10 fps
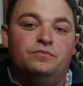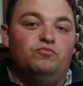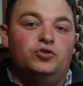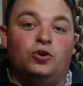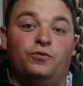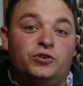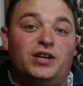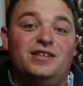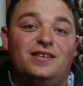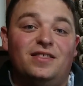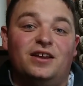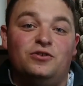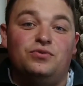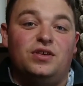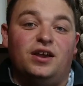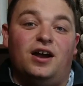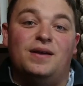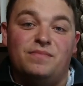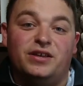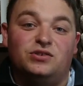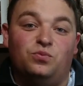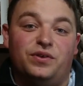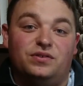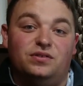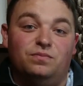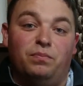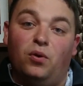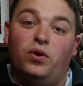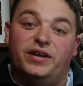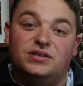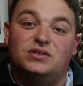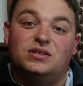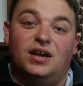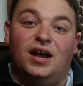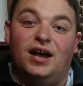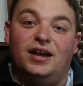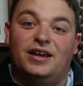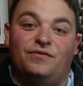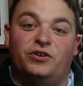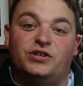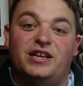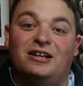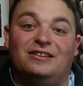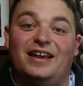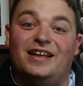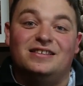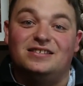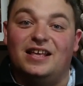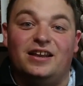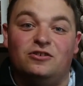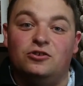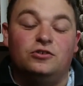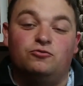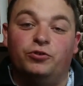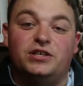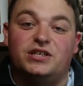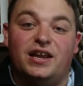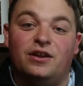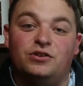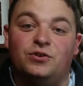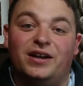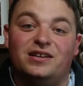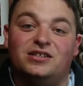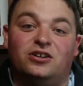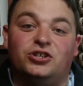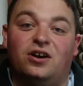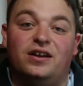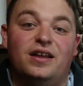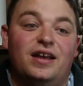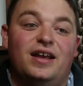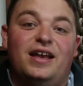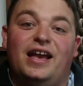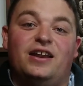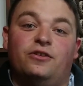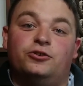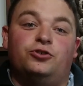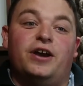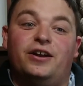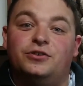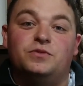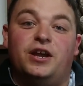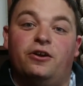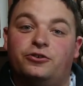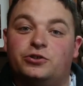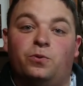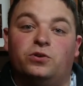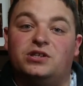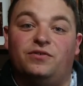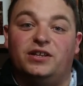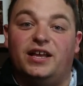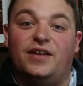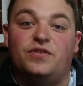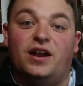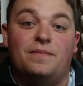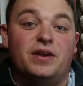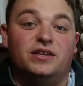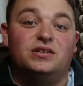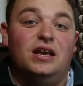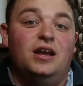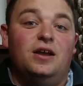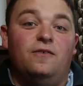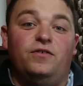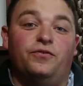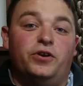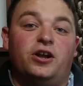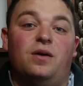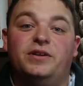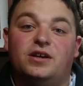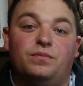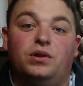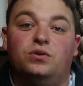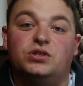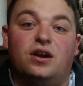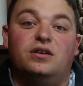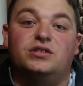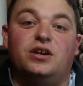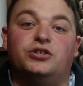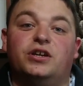So if there's anything that you think I missed with boys, if there's any clans that really stand out to you I didn't touch on, any other stratagems, character support, stuff like that I missed, feel free to comment down below. Start a discussion,